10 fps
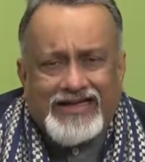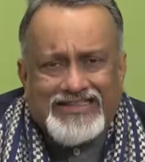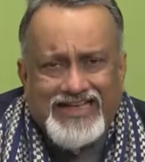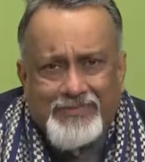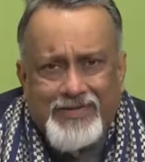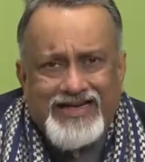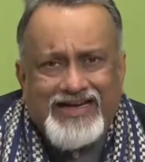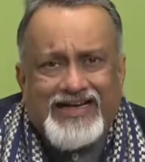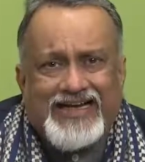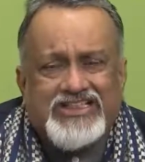
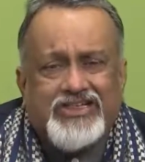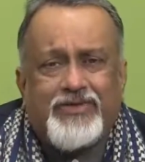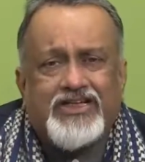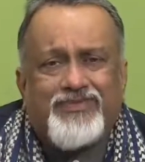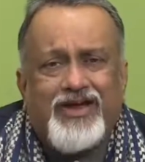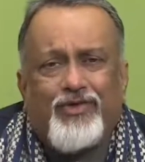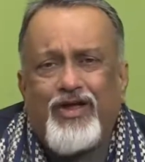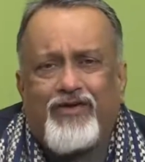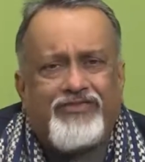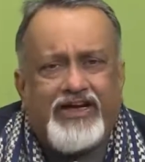segmenting customers by
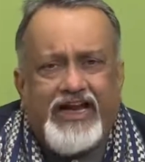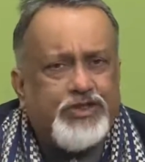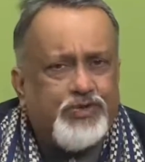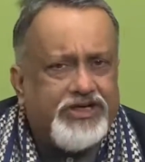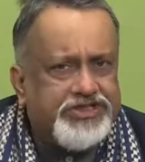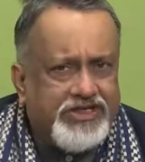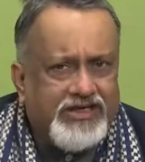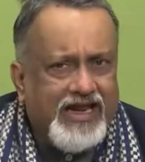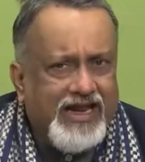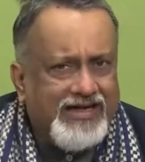way of their
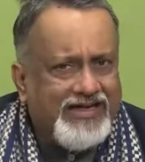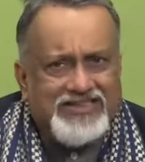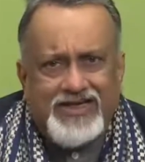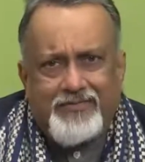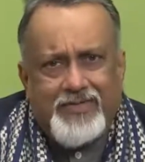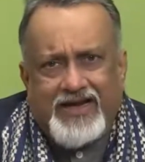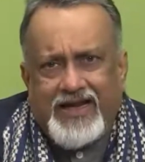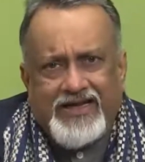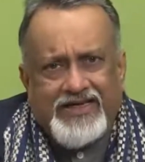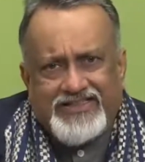education does not make
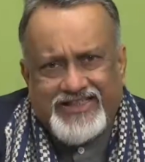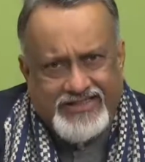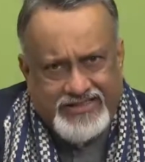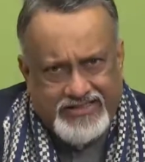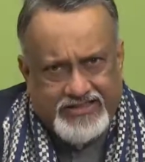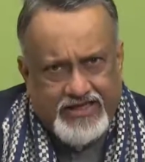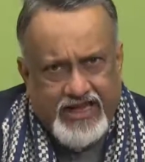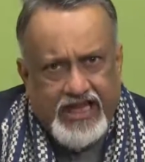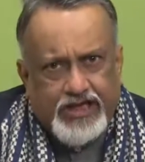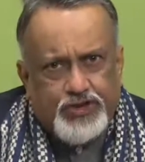any sense.
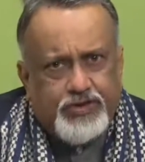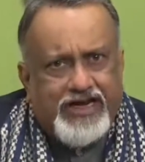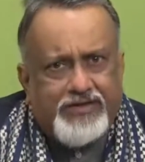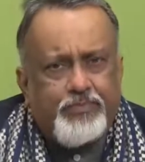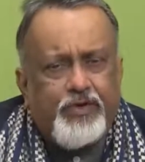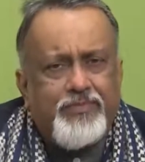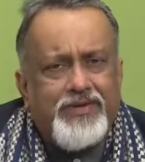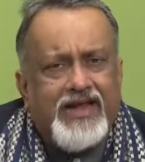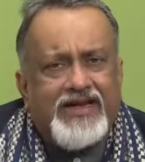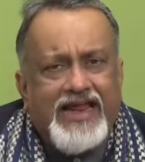So, that will
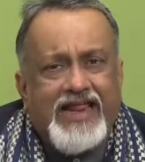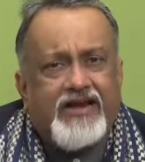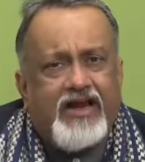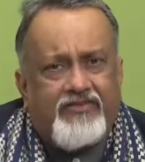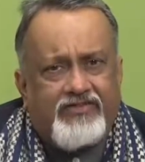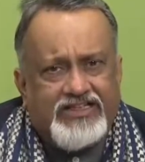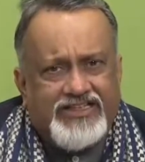be an irrelevant